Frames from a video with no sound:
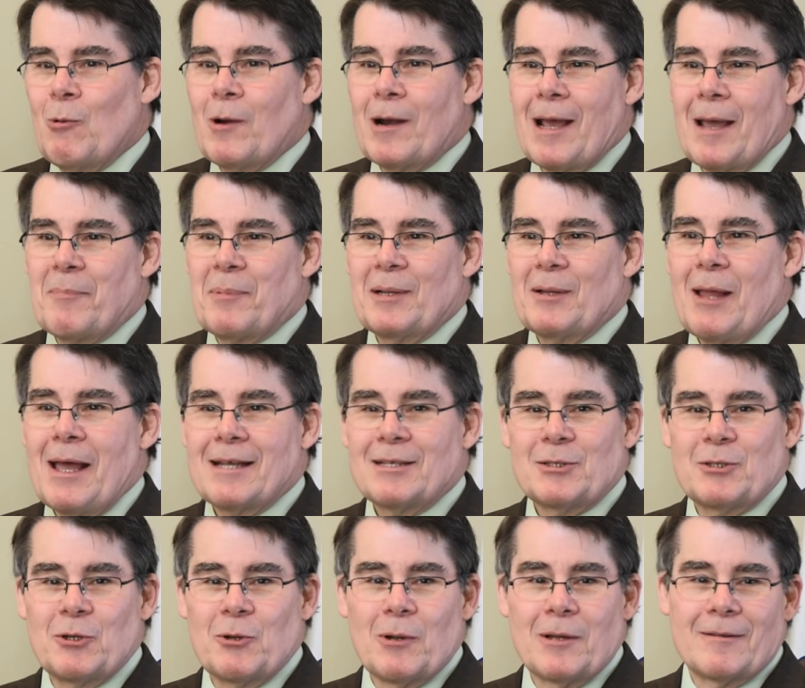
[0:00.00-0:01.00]
what happened
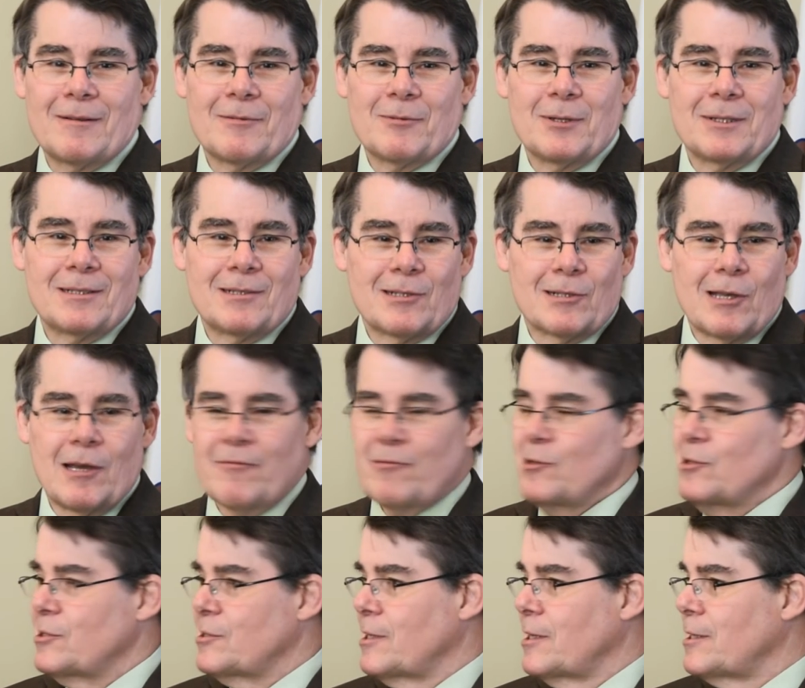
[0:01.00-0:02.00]
last year on the things the
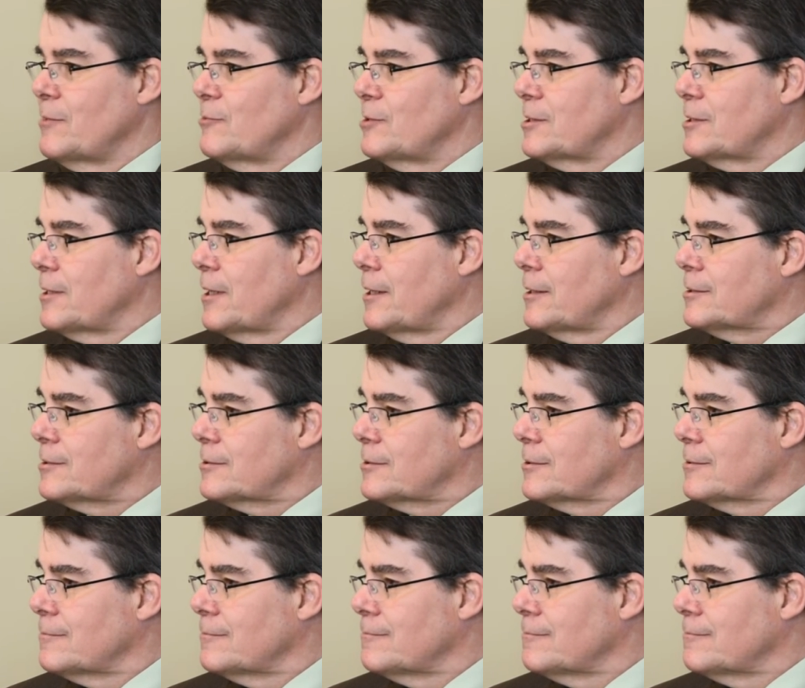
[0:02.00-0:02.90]
governor said he was against.